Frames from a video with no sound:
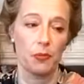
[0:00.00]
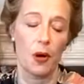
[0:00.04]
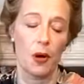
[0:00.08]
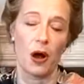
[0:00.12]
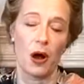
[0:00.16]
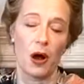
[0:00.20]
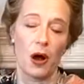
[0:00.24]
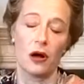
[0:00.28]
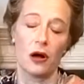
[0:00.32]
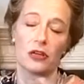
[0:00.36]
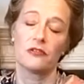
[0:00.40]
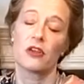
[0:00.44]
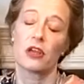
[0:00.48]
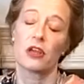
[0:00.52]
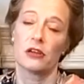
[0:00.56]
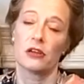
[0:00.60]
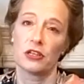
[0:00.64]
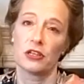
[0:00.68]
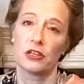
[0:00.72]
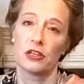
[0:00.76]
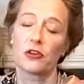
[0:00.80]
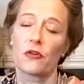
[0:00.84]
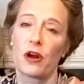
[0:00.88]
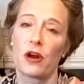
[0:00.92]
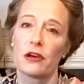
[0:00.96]
part of the
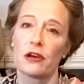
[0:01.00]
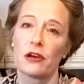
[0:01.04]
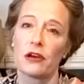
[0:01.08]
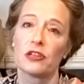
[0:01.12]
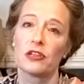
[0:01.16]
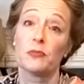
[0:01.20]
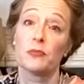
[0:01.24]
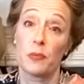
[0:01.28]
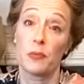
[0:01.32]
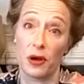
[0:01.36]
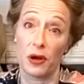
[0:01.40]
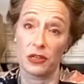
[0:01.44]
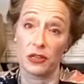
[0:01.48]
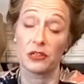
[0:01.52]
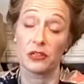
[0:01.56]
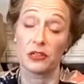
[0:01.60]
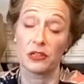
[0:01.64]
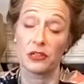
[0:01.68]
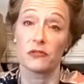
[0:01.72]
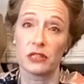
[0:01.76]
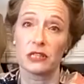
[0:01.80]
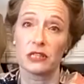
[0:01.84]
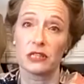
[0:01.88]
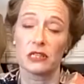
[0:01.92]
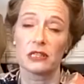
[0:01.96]
underground, to be part of the
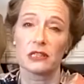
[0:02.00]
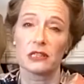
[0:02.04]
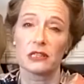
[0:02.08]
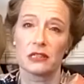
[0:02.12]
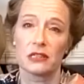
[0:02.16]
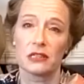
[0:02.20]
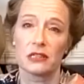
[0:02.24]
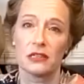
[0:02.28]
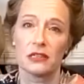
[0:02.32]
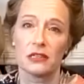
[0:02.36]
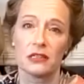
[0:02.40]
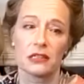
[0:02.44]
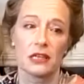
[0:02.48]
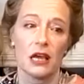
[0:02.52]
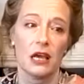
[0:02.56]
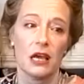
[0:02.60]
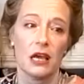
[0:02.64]
resistance.